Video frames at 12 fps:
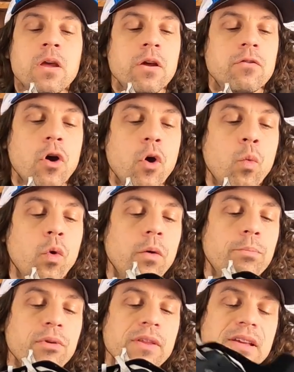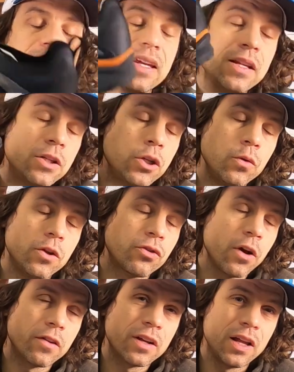So we'll bring this into the
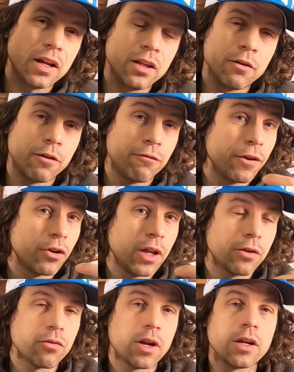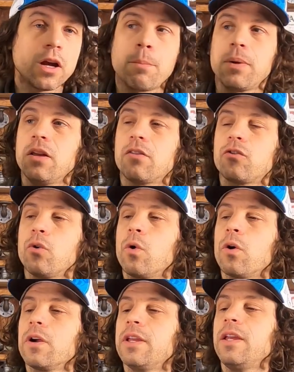Trails Collective and Finger Lakes Running Company
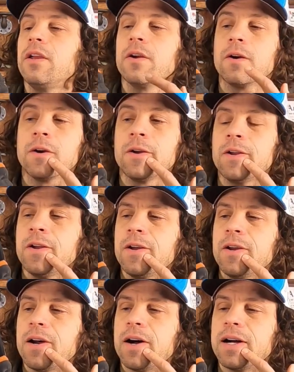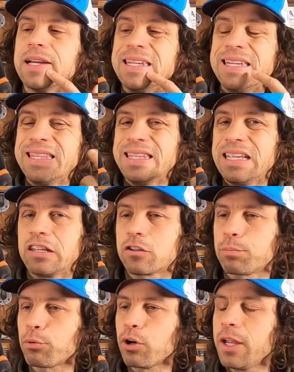store here in the
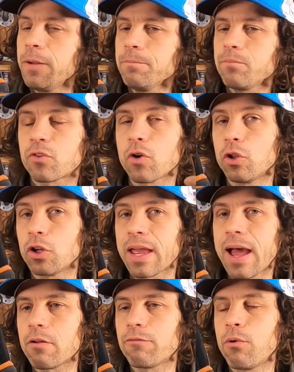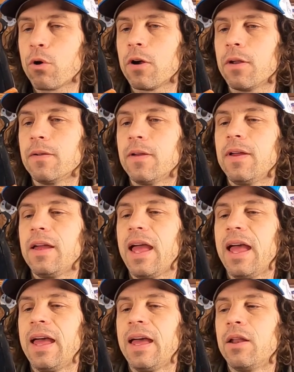spring, so look out for it,
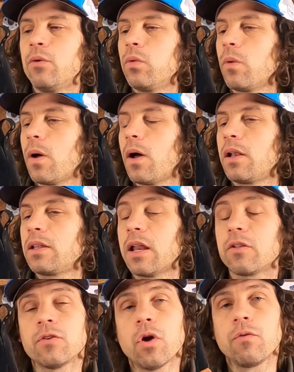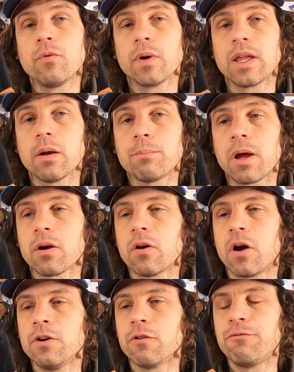and let us know if you want to get a pair
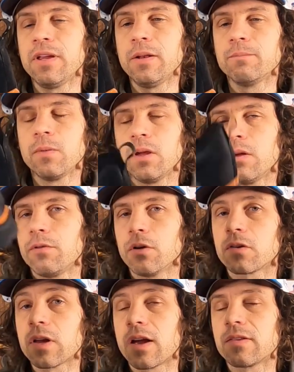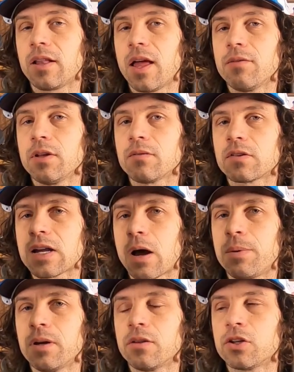on your feet. If you're a size 11,
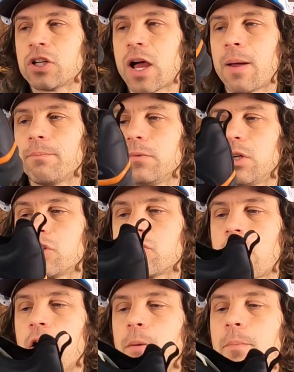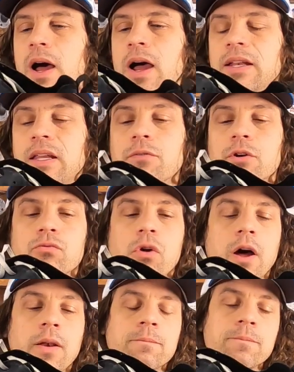stop into the shop. You can try on mine, give it a
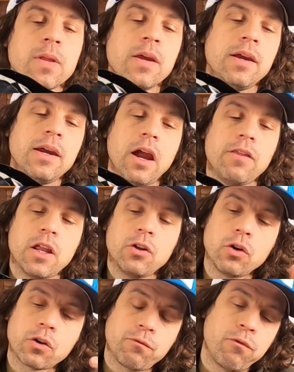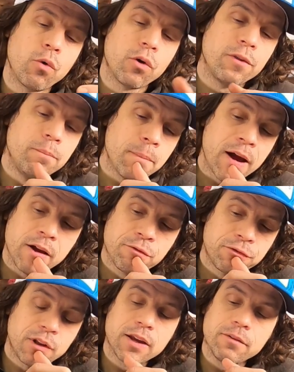run, and then look for my
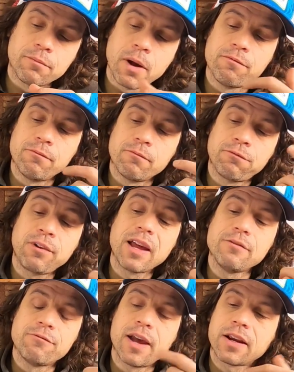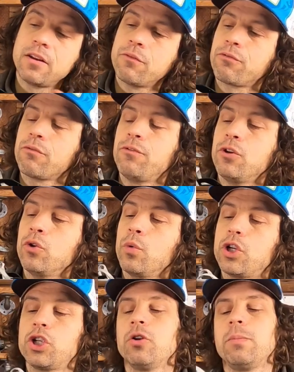Flight Vective review,
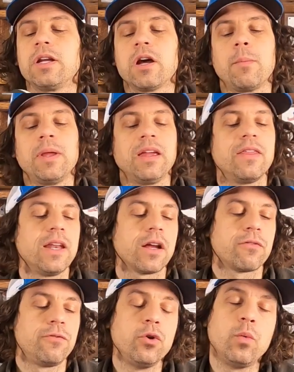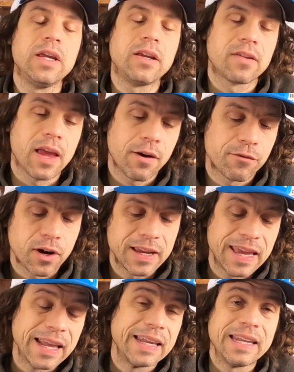which should be coming in the next few weeks after I
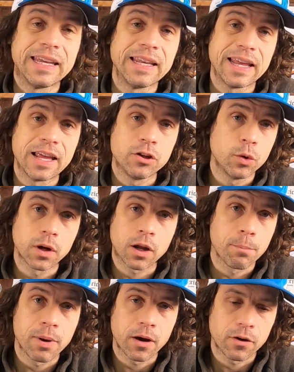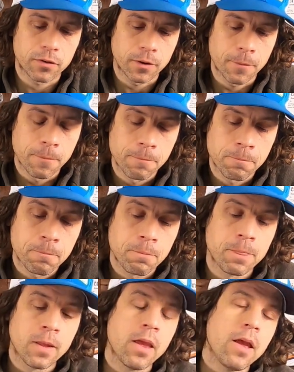get it in and do a comparison.
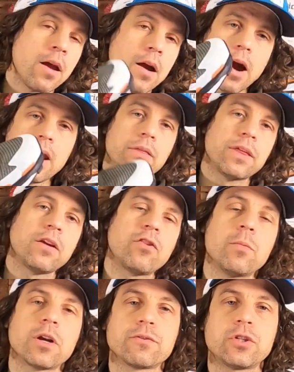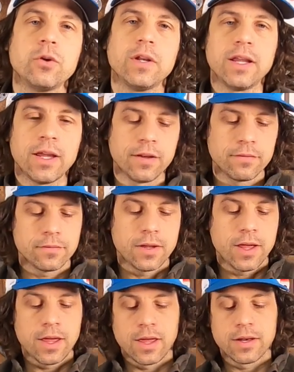All right, thanks so much for tuning in,
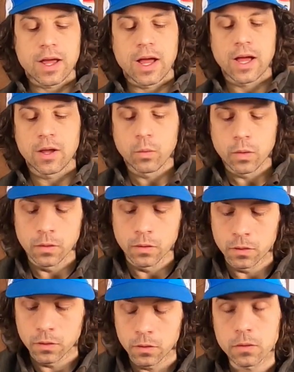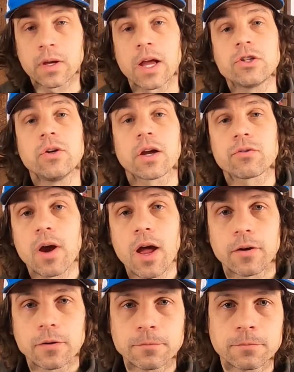and I will catch you next
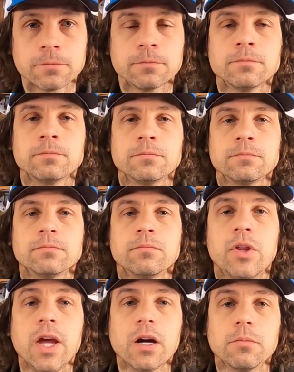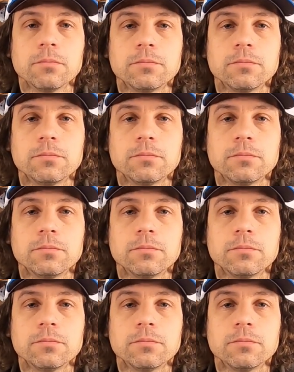round. See ya!